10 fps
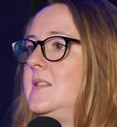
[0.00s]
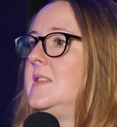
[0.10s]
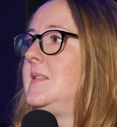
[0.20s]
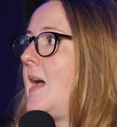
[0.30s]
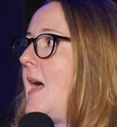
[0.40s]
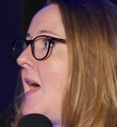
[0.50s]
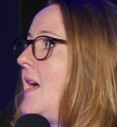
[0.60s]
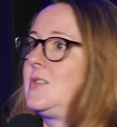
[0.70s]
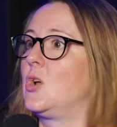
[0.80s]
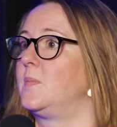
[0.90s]
Did
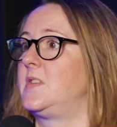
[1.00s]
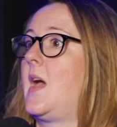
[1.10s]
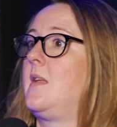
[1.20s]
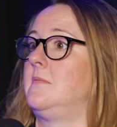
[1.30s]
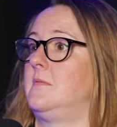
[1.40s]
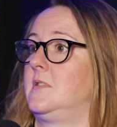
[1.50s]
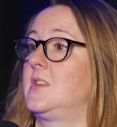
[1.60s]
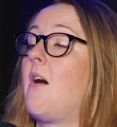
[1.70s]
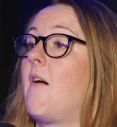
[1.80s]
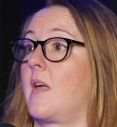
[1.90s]
their top 10
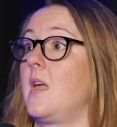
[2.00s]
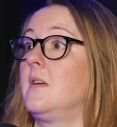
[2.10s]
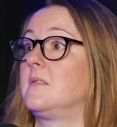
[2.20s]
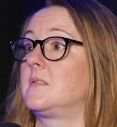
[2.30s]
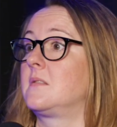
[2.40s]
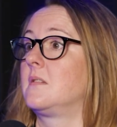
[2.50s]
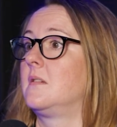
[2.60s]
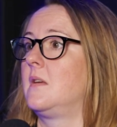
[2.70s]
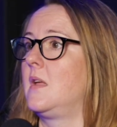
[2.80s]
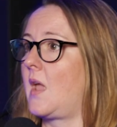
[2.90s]
targets
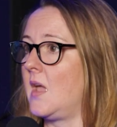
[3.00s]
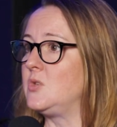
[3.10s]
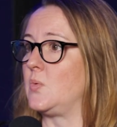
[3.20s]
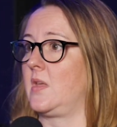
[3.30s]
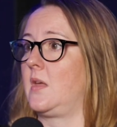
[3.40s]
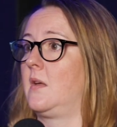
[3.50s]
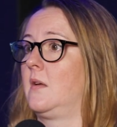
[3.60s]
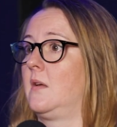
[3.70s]
engage with it?